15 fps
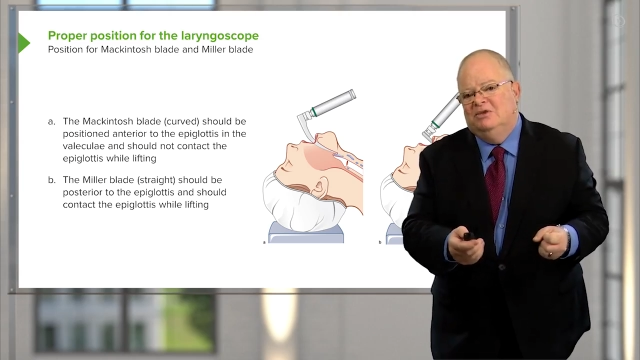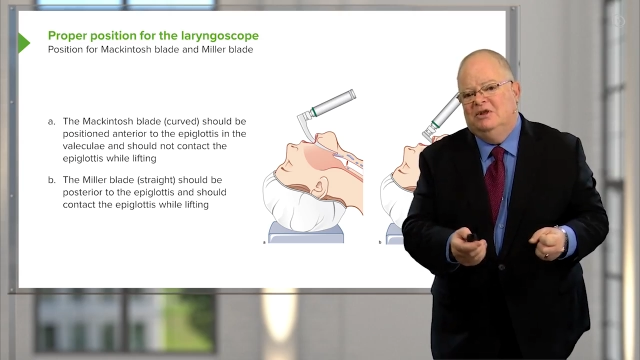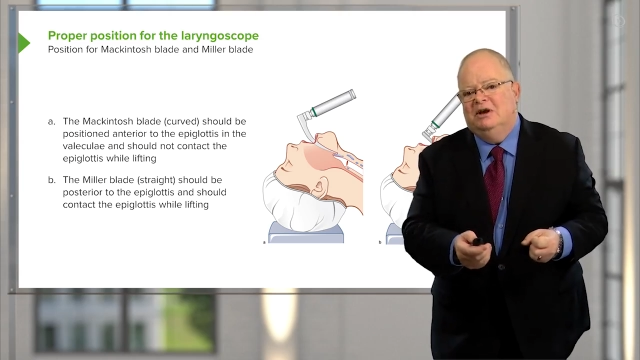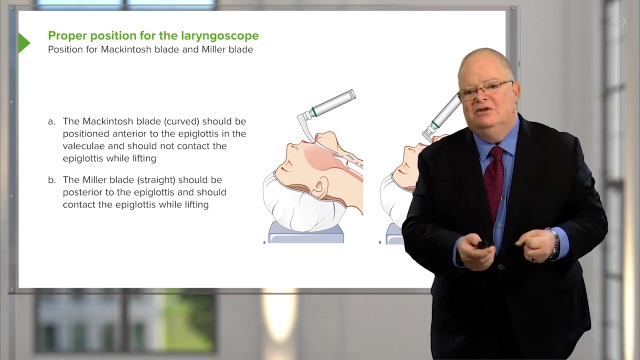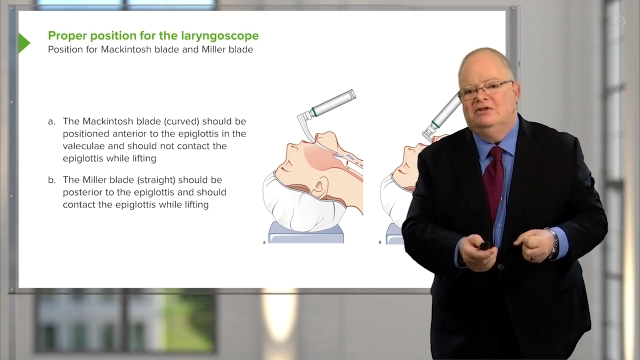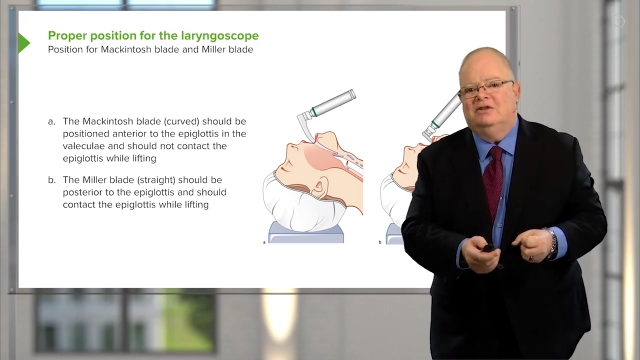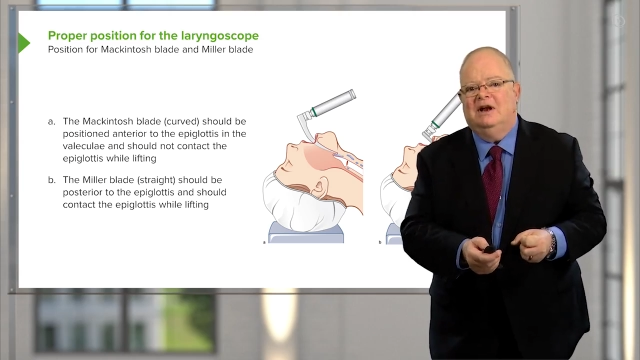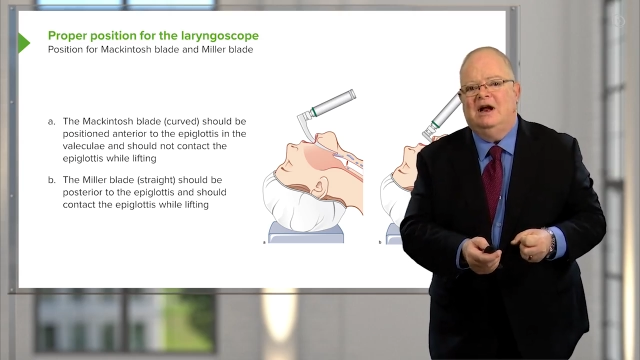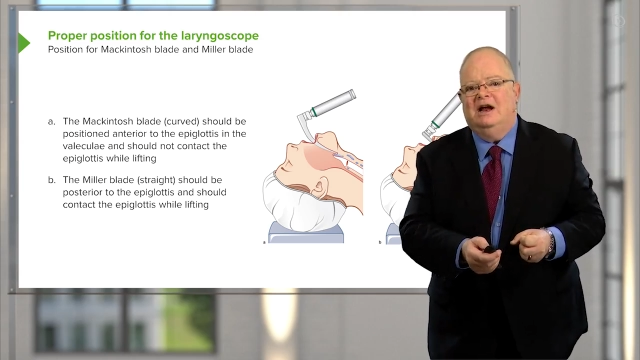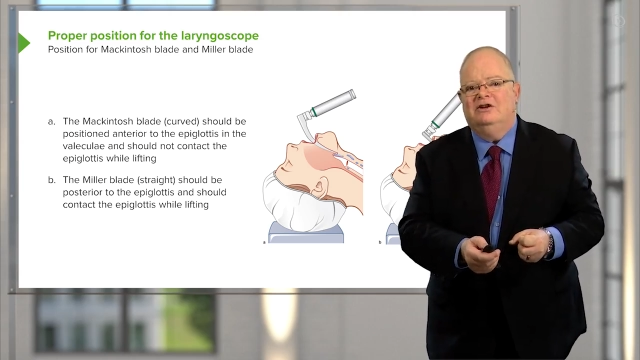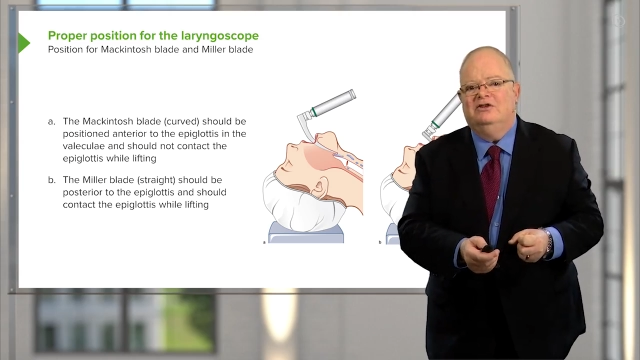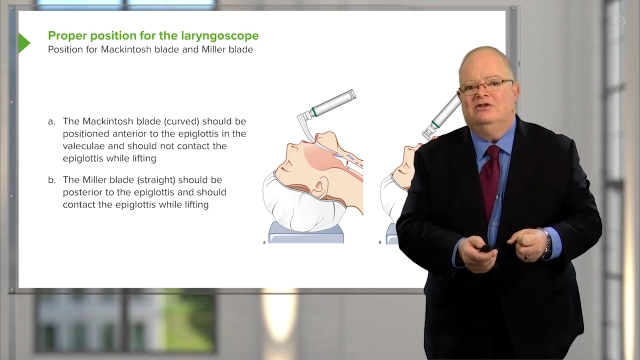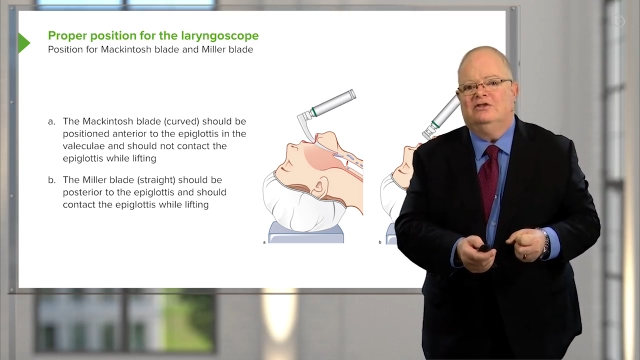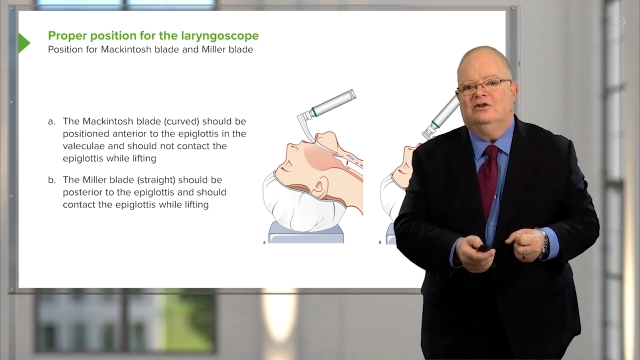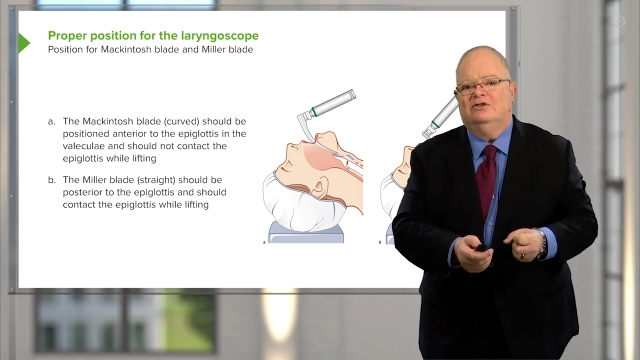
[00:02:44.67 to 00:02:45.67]
things that I'd
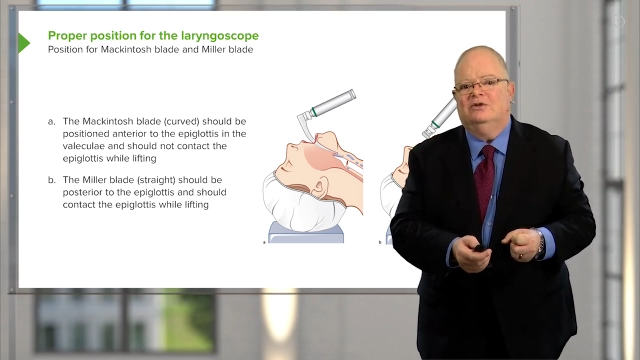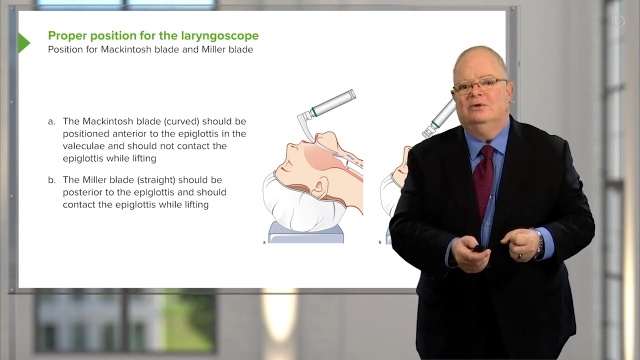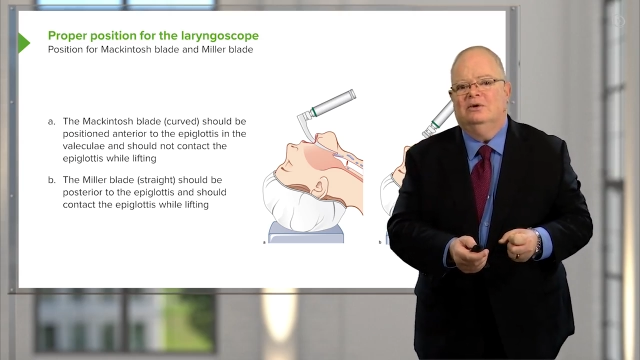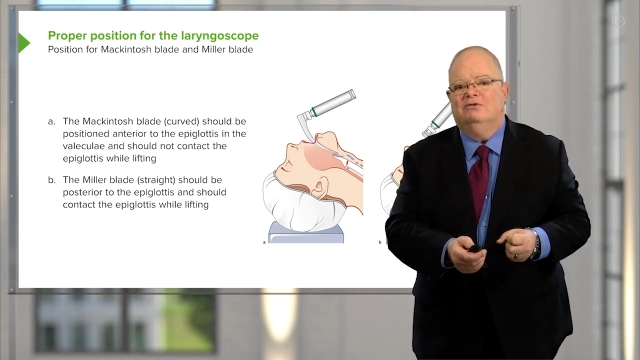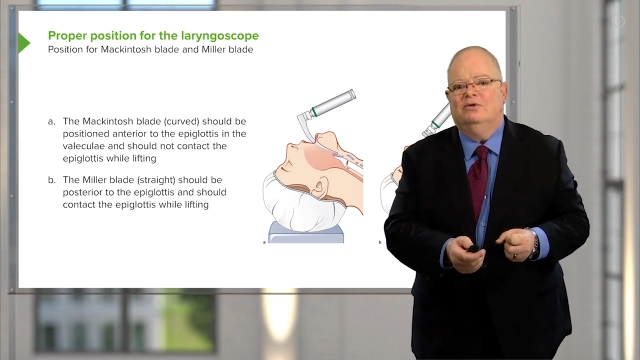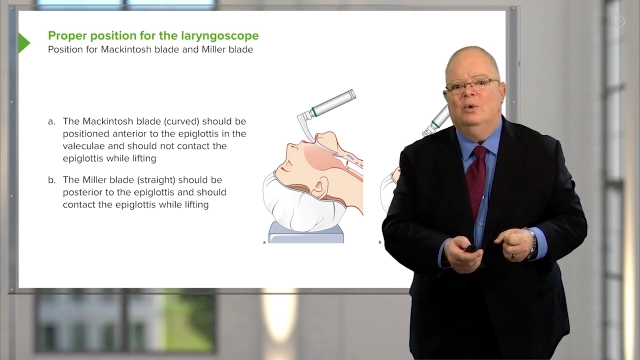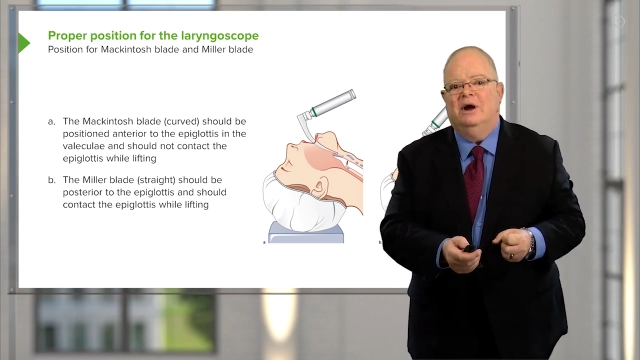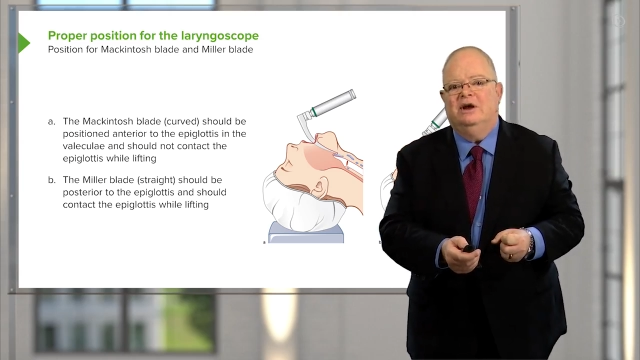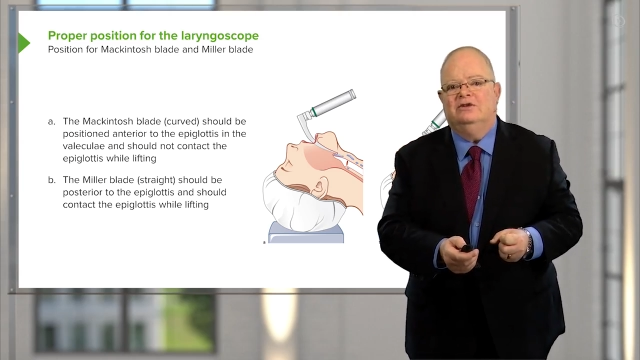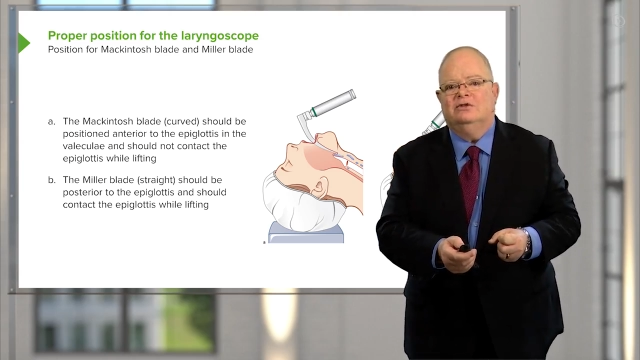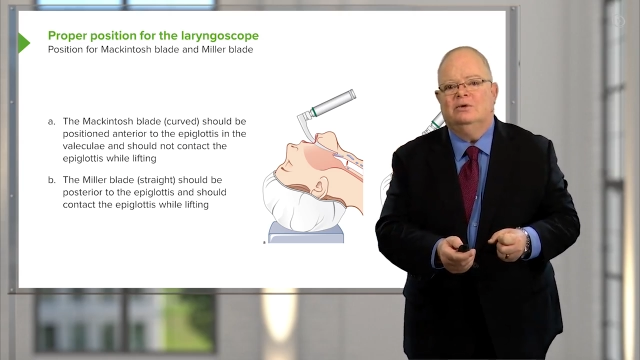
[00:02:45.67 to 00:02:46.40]
just as soon avoid,